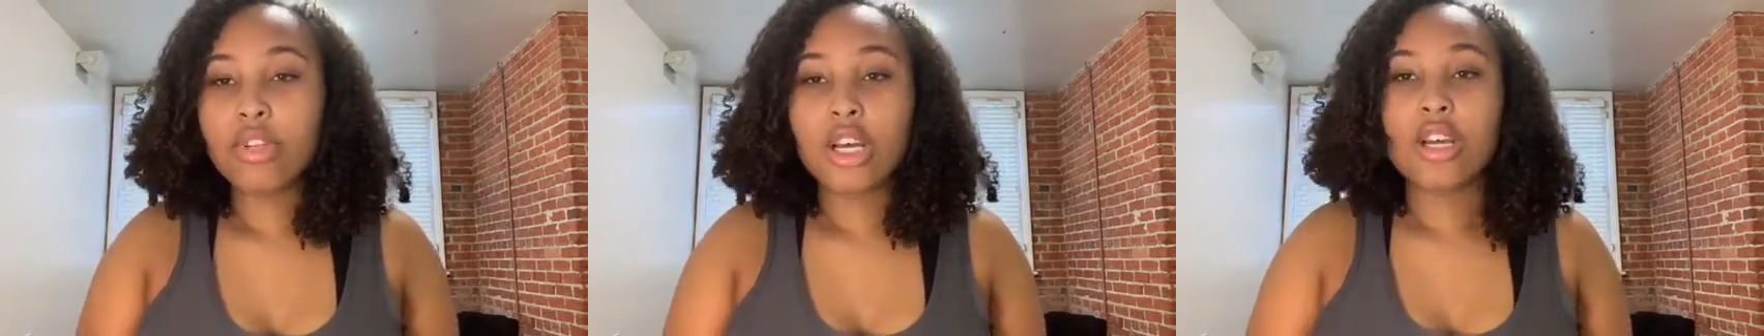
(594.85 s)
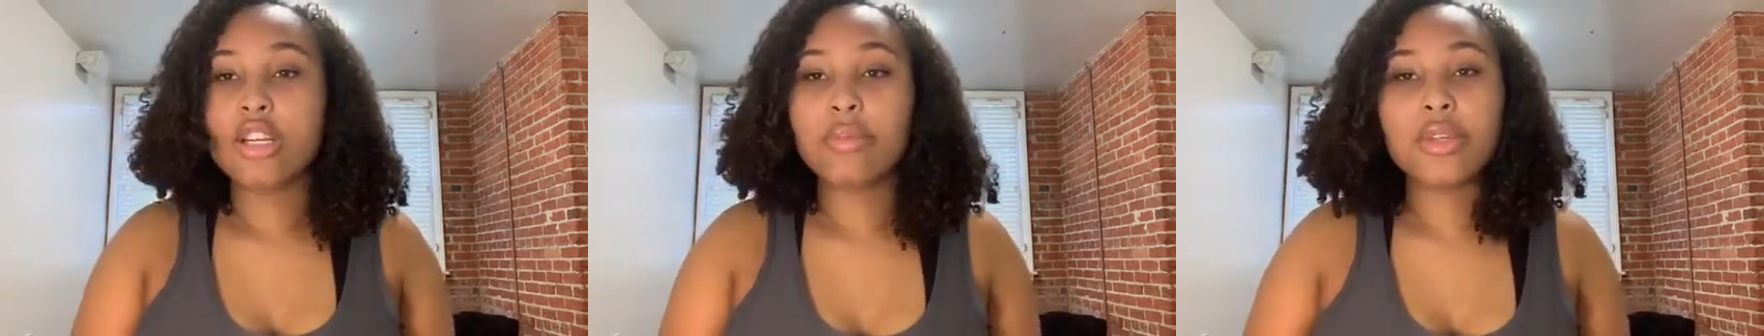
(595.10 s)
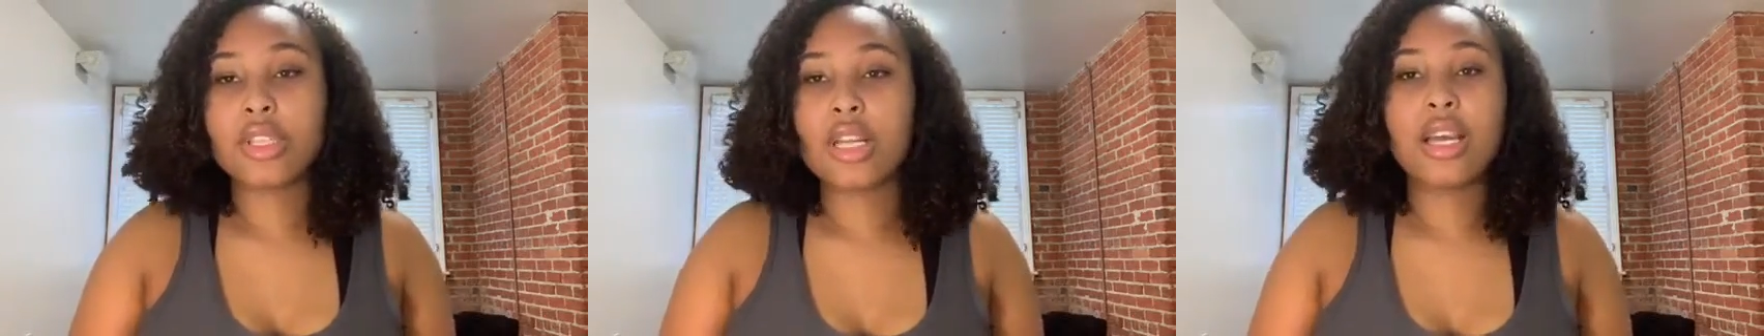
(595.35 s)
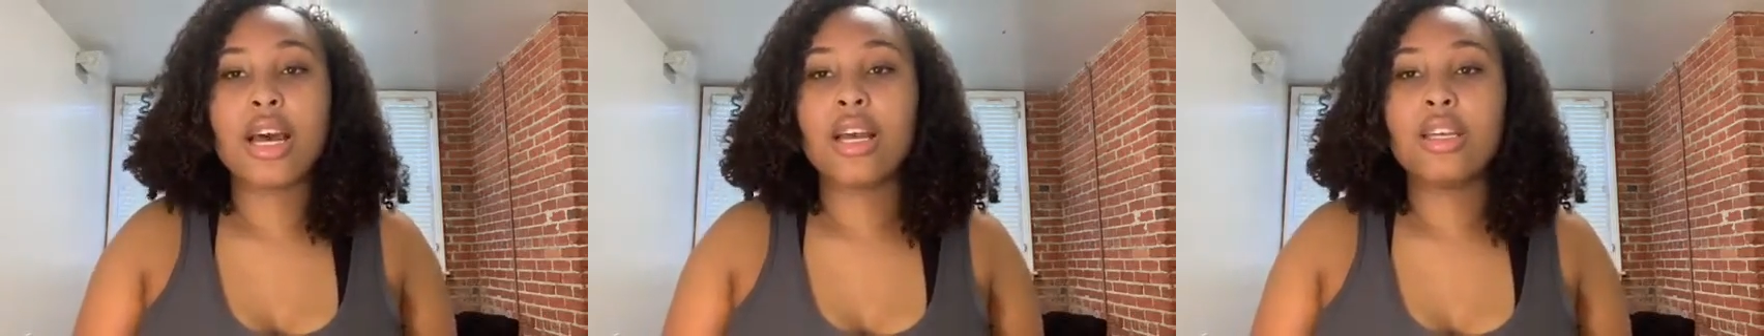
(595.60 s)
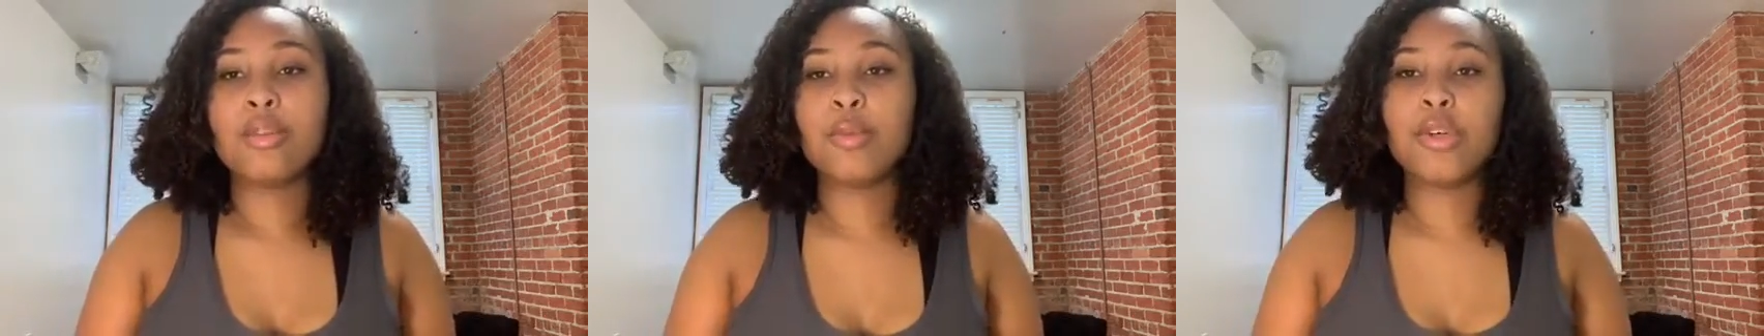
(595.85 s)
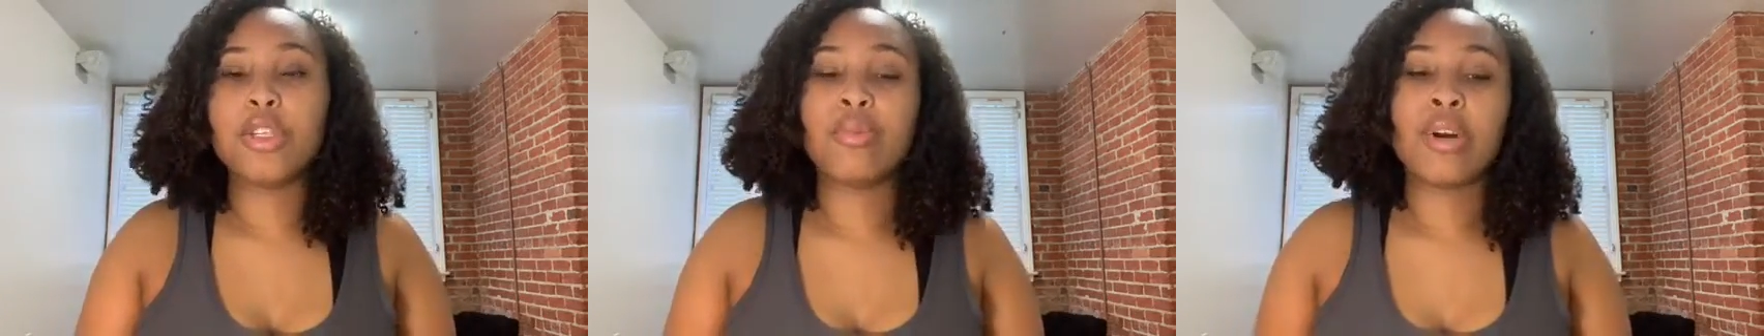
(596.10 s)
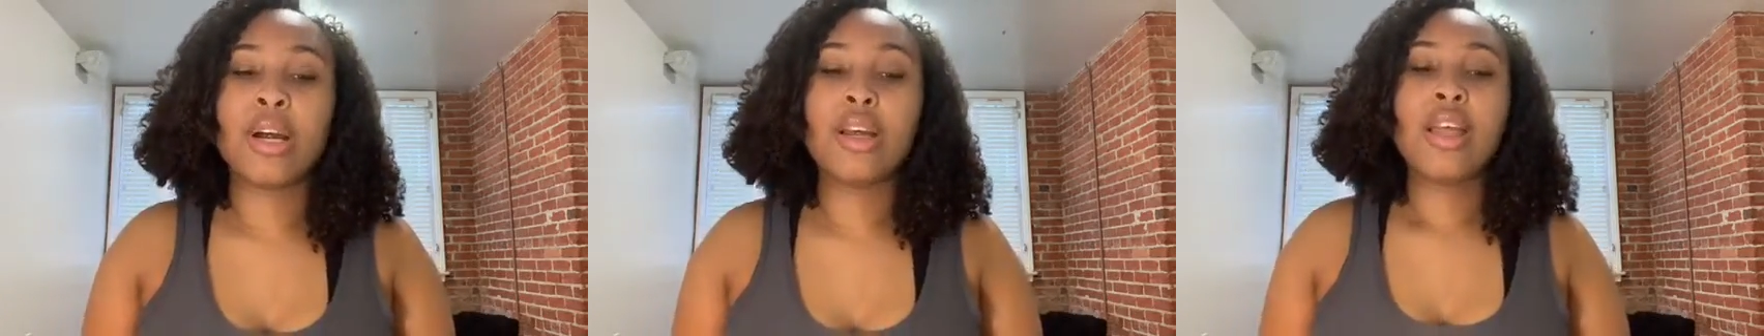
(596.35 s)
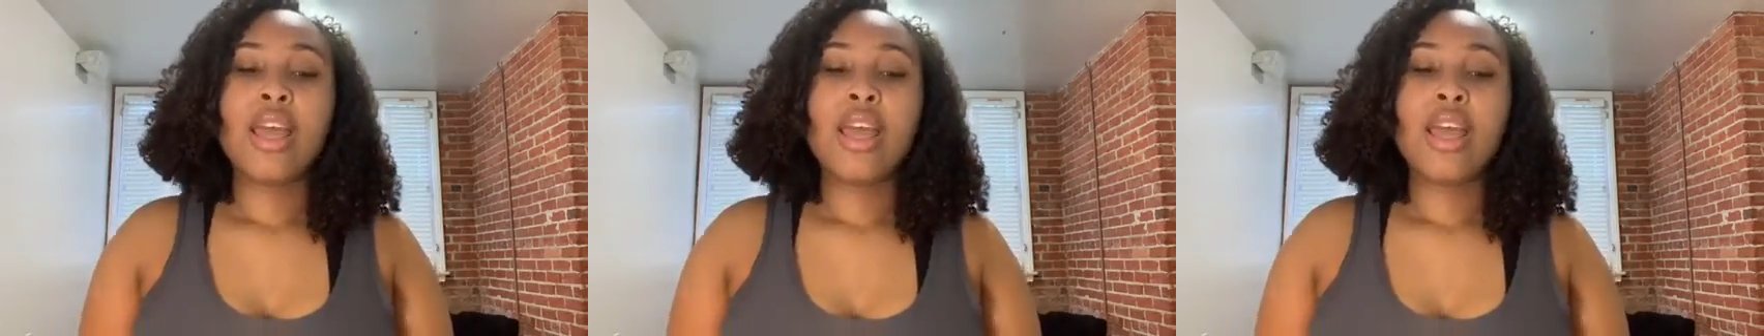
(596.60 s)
100% cotton sports bra,